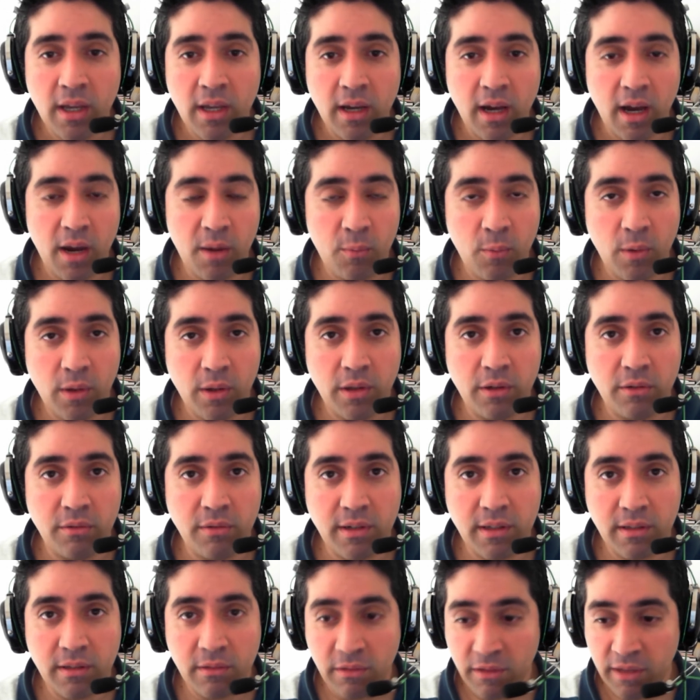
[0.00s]
One of
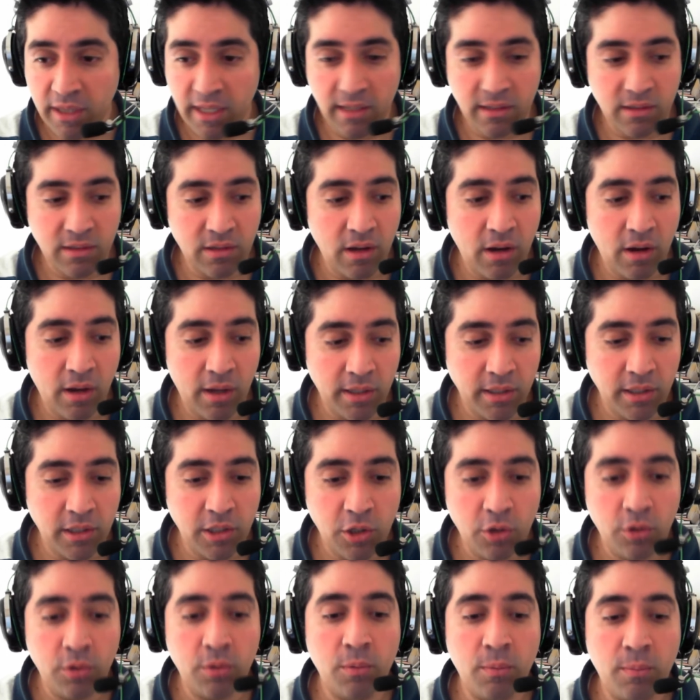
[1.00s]
the things I
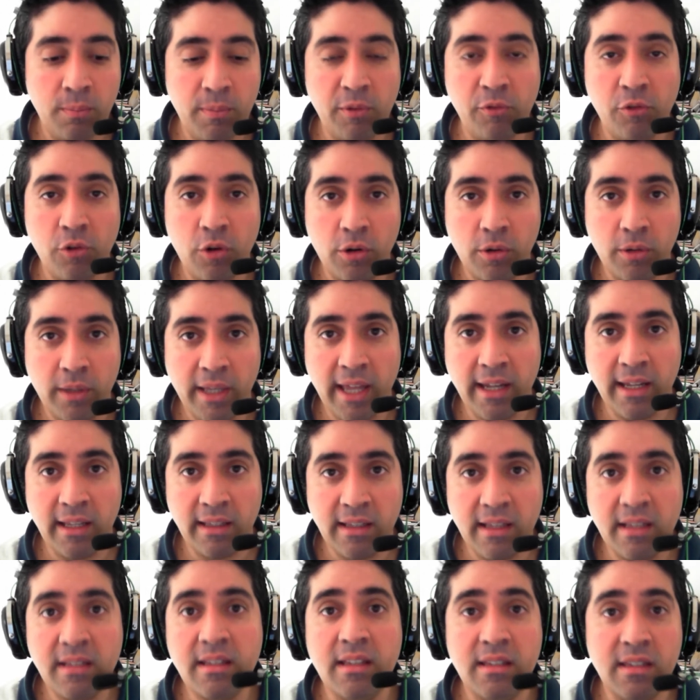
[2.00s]
knew before getting
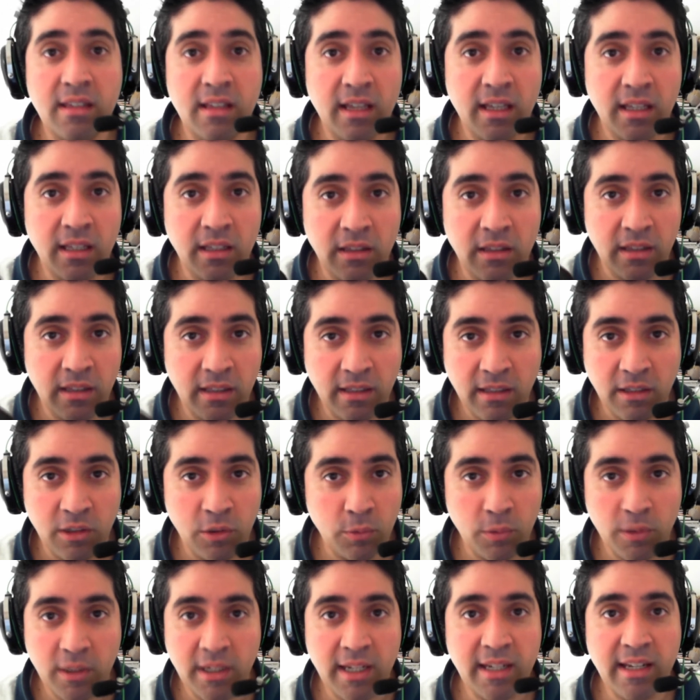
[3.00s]
this is that you
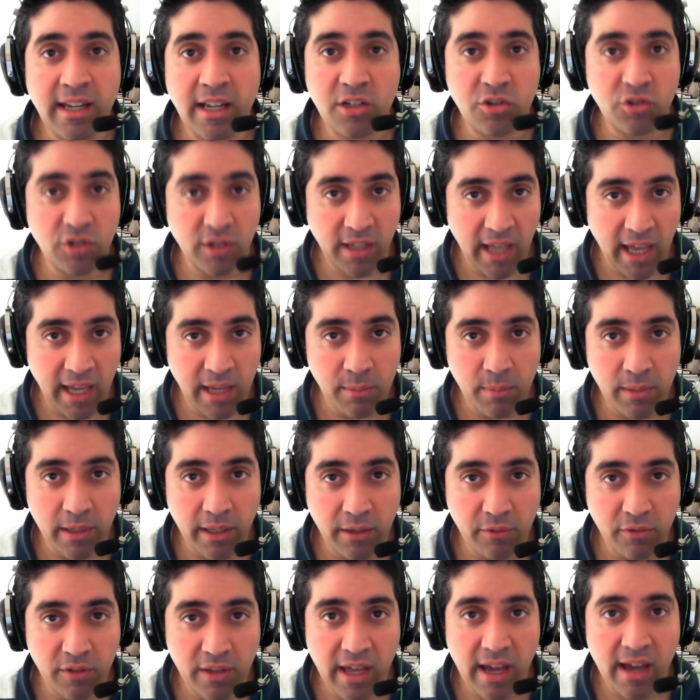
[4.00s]
would need extra
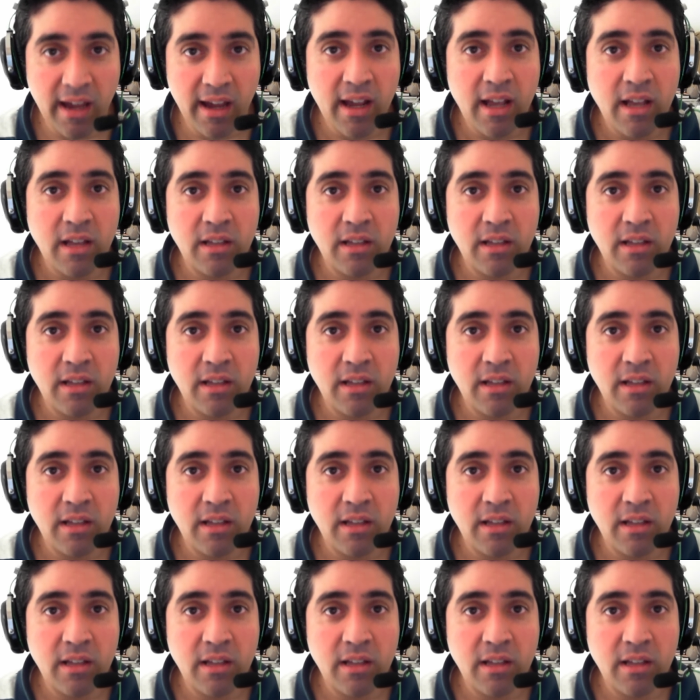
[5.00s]
cabling for that,